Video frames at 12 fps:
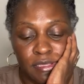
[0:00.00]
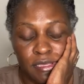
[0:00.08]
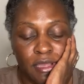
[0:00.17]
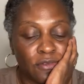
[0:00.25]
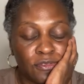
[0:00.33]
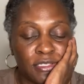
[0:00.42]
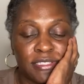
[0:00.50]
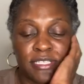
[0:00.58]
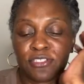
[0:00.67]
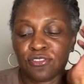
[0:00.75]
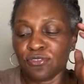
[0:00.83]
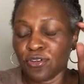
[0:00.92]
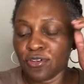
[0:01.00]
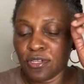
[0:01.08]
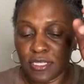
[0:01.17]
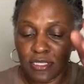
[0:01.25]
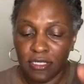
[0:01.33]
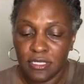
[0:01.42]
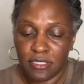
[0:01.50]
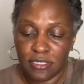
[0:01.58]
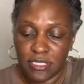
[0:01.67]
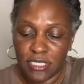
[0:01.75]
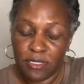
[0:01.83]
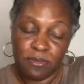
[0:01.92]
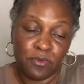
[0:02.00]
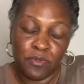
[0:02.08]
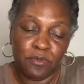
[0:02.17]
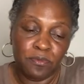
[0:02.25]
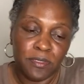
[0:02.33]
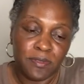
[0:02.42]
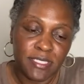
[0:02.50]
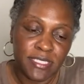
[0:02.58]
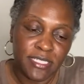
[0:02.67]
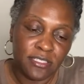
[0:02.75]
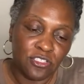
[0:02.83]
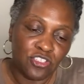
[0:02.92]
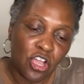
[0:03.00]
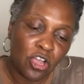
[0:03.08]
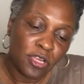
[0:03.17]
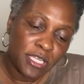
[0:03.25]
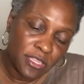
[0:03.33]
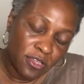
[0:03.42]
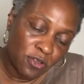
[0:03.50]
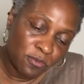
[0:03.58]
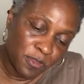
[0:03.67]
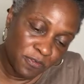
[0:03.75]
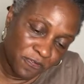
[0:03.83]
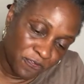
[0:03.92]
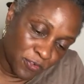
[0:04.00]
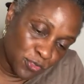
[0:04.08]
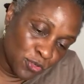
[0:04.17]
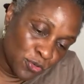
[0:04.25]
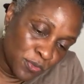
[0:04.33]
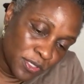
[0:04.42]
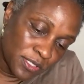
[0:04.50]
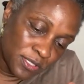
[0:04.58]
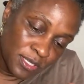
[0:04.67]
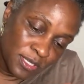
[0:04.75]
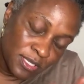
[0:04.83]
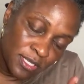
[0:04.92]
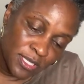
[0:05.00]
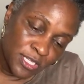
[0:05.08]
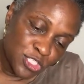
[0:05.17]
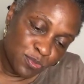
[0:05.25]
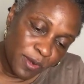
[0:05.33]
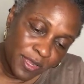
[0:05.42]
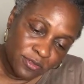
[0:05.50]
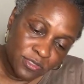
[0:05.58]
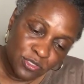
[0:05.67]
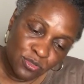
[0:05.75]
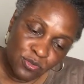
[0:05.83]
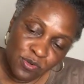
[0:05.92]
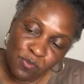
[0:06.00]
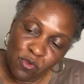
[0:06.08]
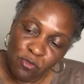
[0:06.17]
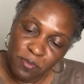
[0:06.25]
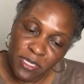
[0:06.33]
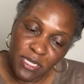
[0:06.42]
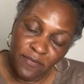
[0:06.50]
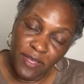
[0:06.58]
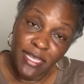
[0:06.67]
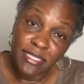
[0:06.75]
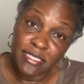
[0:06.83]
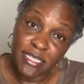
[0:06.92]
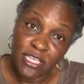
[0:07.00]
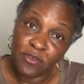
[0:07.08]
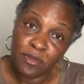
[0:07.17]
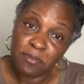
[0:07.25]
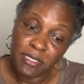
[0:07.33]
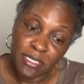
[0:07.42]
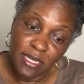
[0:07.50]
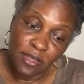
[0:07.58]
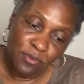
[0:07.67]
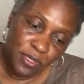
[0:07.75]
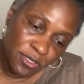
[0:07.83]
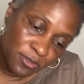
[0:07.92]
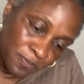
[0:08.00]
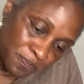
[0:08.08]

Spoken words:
I don't think that's too early to eat it, but we'll be able to see the jar either going to be full with sprouts or it won't be. And if I have to take it with me, then I will.